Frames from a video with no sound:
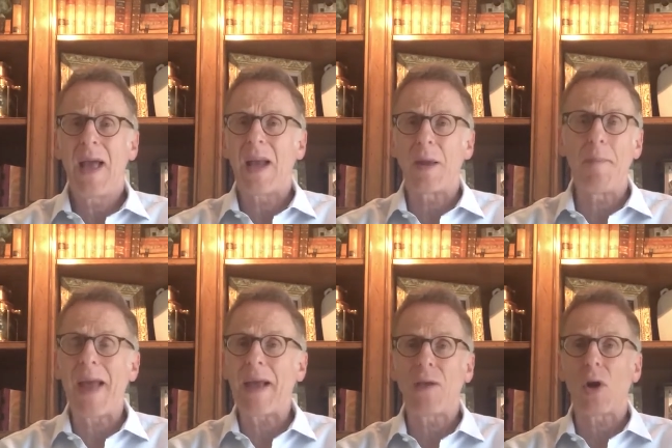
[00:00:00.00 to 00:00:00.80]
and you
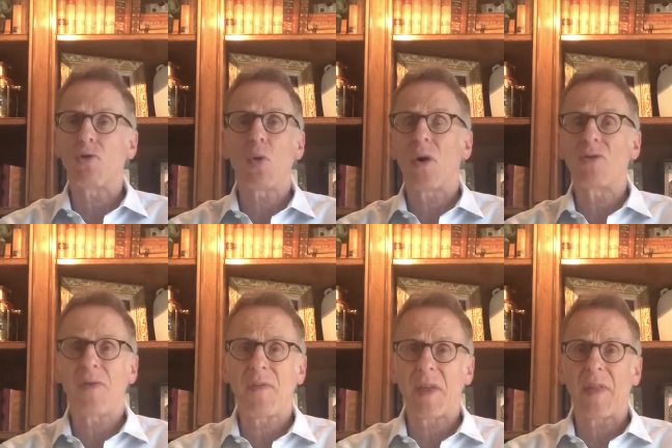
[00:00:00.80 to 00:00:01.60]
make
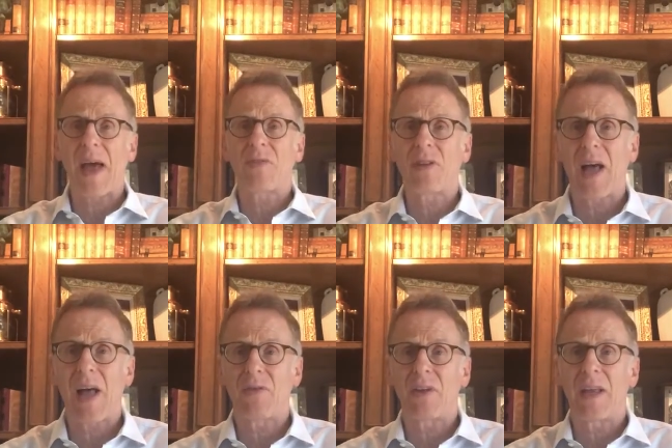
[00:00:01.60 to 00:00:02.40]

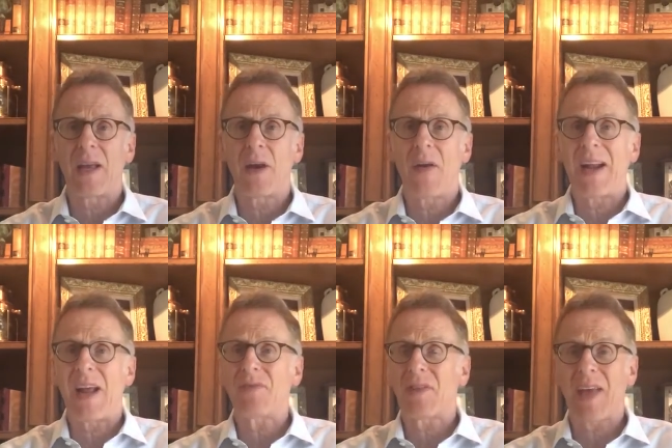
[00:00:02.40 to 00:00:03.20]
$250,000 a year, and
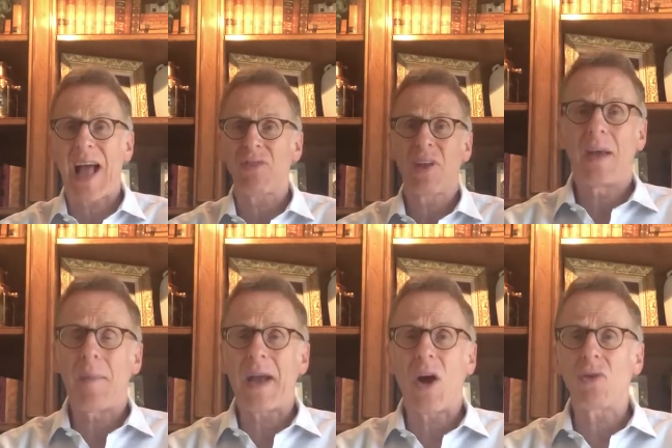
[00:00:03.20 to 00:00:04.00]
after tax you
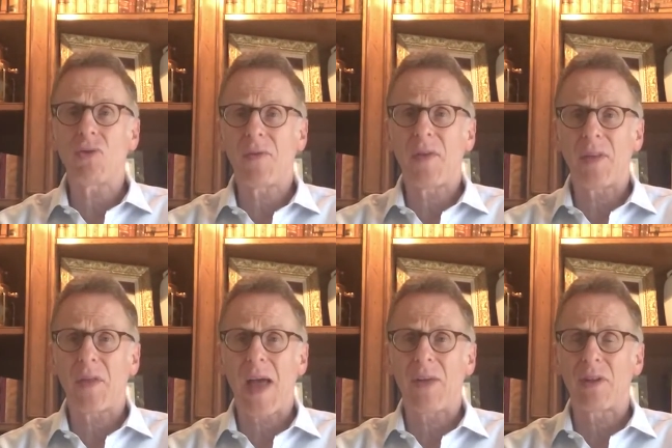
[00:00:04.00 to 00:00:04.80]
make
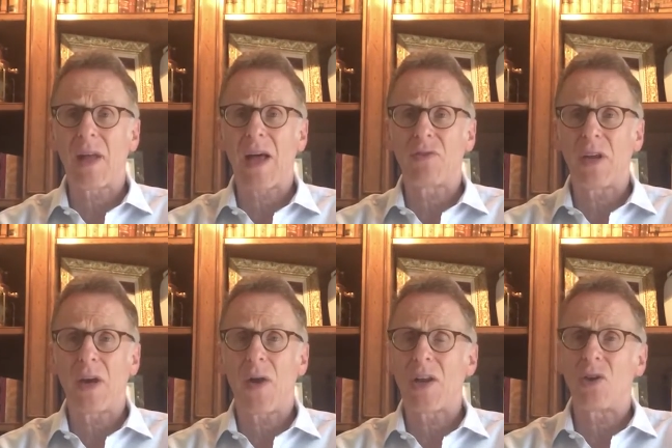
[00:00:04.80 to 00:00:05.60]
$150,000 a
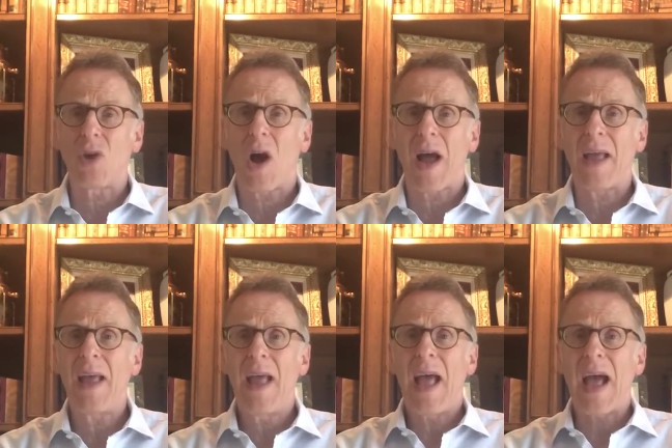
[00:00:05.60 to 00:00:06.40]
year, and you die
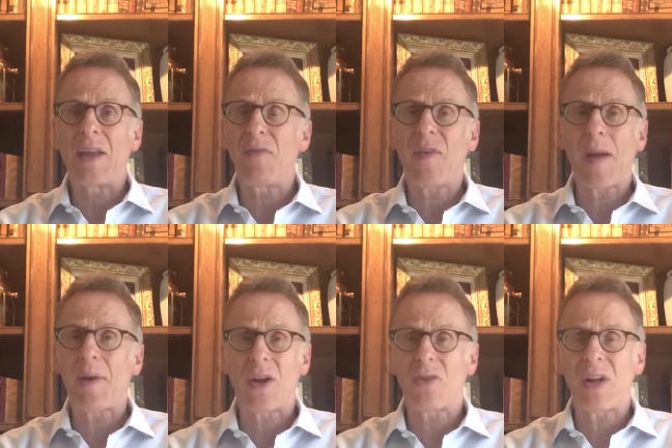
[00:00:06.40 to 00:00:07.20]
and your
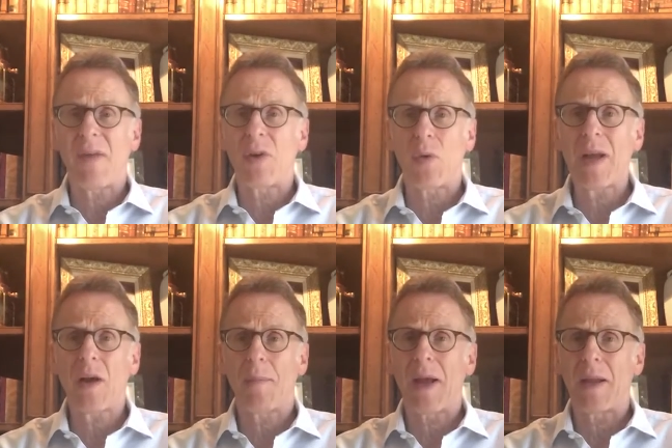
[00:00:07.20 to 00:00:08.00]
family doesn't have your
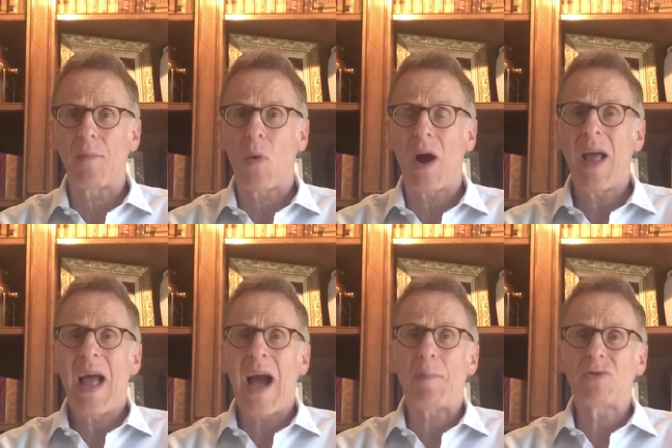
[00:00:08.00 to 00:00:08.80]
income anymore,
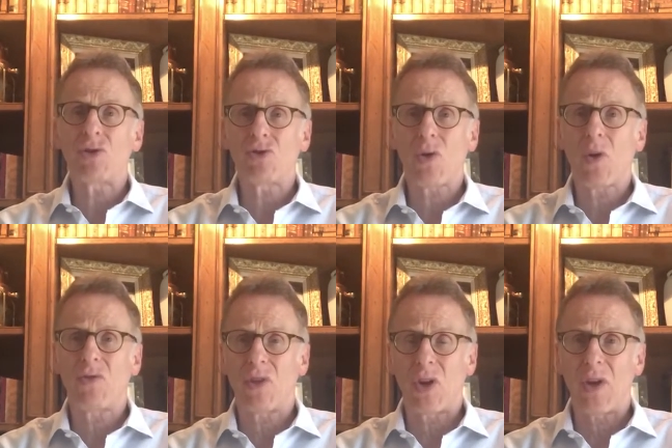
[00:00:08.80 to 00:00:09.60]
how much
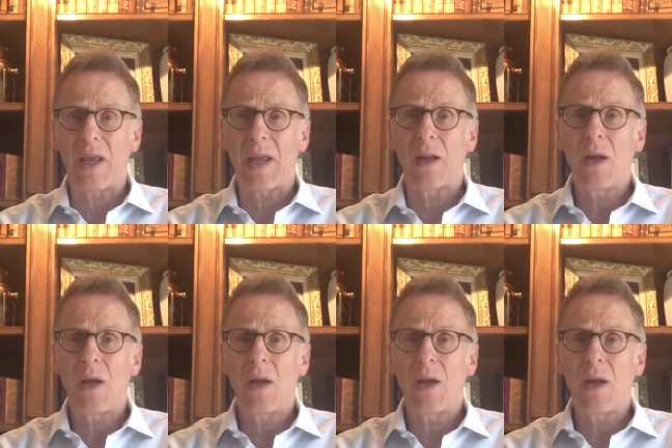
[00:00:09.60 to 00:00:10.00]
insurance do you need?